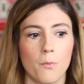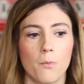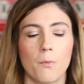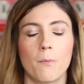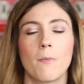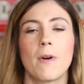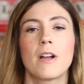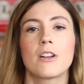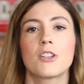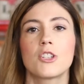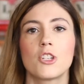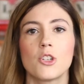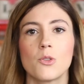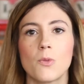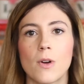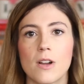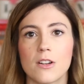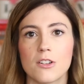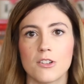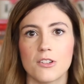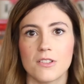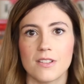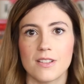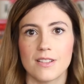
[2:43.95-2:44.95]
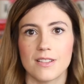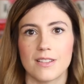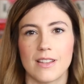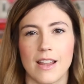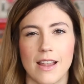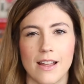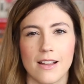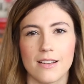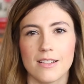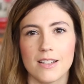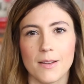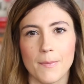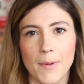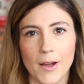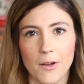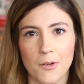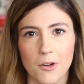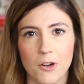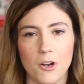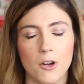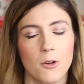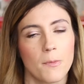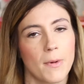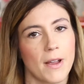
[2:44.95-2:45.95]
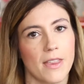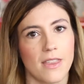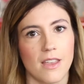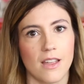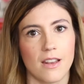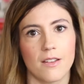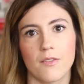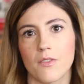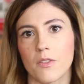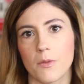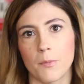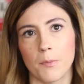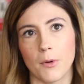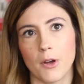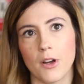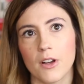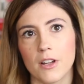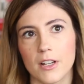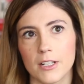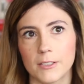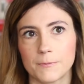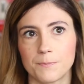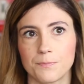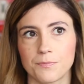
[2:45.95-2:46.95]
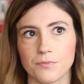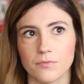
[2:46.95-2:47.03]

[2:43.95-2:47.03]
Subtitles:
much you understand about her by the end of the book